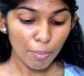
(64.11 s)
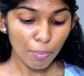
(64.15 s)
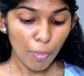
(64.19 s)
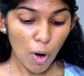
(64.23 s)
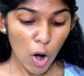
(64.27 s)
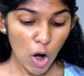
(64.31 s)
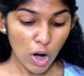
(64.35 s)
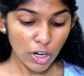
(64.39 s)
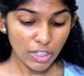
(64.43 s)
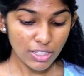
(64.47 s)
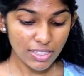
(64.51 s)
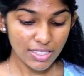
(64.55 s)

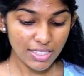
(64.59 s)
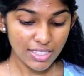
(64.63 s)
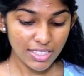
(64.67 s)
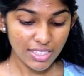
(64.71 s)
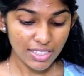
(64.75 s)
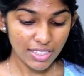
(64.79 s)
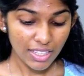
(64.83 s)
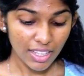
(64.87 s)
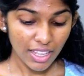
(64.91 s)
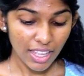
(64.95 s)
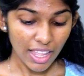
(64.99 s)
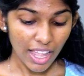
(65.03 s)

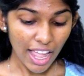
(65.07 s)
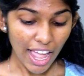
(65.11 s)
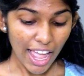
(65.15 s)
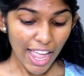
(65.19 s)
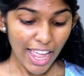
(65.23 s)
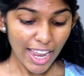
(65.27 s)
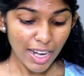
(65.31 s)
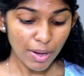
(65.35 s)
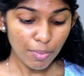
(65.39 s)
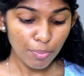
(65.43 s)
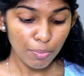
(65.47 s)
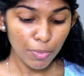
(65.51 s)
pots,
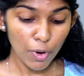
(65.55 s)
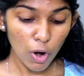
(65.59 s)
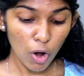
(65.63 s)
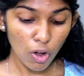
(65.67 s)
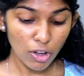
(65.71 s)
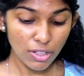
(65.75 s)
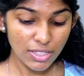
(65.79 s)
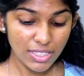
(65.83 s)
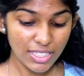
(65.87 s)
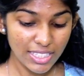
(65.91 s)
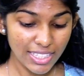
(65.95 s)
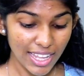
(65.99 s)
and
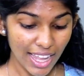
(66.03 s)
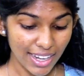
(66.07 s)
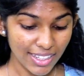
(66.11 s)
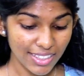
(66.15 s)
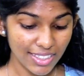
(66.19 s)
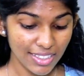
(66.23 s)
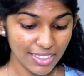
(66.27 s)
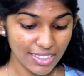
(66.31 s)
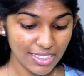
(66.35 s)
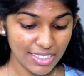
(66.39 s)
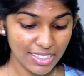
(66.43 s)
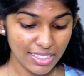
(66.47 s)
bronze
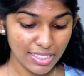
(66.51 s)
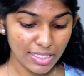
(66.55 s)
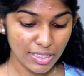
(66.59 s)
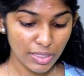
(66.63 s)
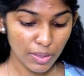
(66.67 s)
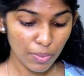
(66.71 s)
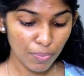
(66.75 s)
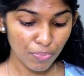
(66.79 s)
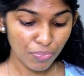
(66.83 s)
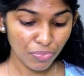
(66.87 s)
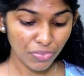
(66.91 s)
kettles.